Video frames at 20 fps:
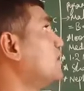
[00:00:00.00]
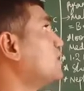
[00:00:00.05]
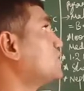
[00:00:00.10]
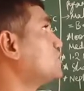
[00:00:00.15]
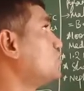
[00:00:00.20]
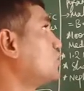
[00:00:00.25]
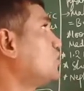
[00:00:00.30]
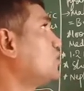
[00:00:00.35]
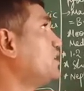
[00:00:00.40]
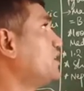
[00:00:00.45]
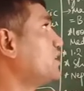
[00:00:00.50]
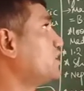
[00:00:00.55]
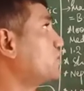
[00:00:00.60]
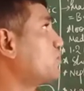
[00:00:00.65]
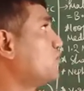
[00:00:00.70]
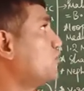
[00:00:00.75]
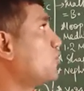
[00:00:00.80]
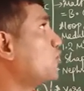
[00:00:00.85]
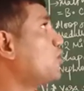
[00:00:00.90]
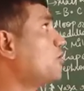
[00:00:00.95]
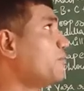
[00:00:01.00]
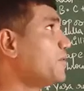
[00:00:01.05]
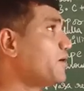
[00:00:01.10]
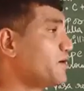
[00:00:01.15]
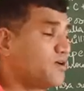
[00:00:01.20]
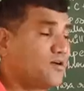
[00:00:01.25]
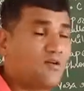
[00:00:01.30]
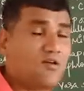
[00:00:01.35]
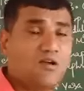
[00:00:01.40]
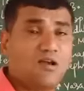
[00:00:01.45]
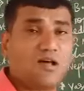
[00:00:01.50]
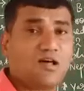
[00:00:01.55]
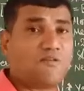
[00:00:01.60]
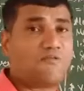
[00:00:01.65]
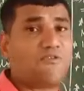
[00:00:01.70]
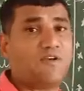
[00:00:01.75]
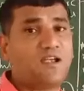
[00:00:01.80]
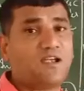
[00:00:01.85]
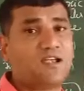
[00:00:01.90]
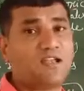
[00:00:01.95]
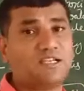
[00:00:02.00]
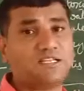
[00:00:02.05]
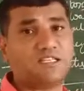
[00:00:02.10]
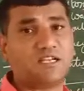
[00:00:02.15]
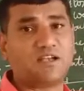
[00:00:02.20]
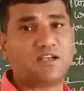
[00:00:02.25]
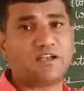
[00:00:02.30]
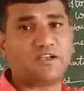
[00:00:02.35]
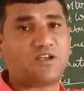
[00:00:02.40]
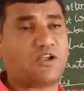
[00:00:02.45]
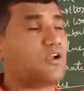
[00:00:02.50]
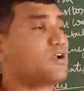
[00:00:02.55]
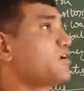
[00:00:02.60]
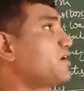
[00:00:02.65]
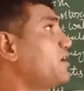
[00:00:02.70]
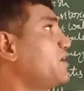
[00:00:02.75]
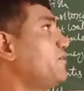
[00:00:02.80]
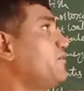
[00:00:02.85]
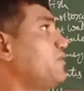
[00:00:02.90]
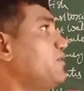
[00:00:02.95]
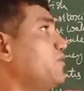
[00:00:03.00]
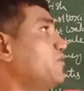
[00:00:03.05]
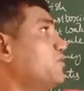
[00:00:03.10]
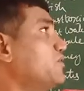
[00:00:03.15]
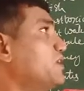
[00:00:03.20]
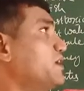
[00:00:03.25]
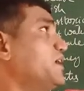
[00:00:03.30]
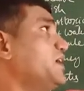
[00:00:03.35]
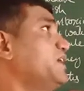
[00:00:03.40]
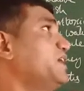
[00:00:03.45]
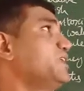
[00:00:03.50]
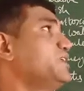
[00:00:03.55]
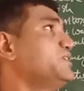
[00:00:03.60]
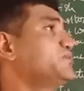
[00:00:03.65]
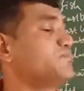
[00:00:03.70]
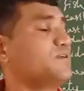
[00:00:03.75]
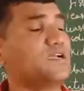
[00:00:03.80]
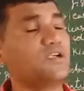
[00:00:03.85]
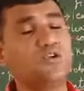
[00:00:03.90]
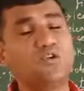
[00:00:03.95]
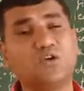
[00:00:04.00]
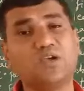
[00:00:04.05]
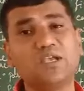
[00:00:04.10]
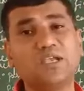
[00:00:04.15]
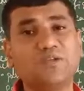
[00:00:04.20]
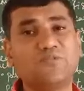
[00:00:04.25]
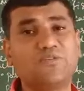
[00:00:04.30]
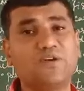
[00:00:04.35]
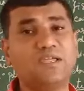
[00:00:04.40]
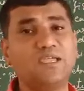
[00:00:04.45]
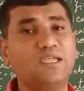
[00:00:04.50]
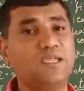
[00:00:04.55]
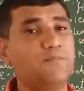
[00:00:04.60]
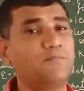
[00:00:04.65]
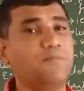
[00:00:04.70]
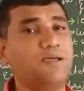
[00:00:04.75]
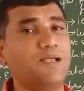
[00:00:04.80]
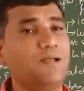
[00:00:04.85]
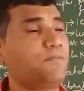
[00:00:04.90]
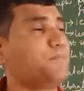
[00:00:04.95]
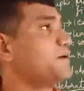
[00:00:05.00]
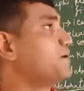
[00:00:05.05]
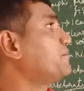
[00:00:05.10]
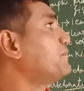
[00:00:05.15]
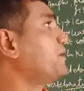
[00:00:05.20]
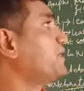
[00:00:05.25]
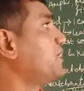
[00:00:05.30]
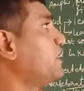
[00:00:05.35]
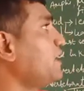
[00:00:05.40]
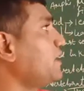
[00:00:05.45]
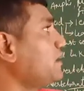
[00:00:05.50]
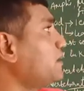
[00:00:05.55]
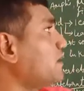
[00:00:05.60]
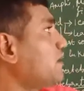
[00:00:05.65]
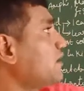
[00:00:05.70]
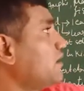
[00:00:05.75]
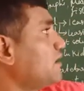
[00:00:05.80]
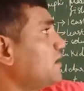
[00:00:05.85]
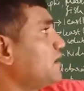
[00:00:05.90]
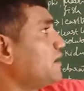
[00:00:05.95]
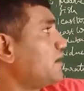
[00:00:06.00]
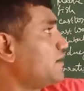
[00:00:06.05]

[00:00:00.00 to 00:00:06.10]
So your glomerular filtration rate, already we know that it is 125 ml per minute.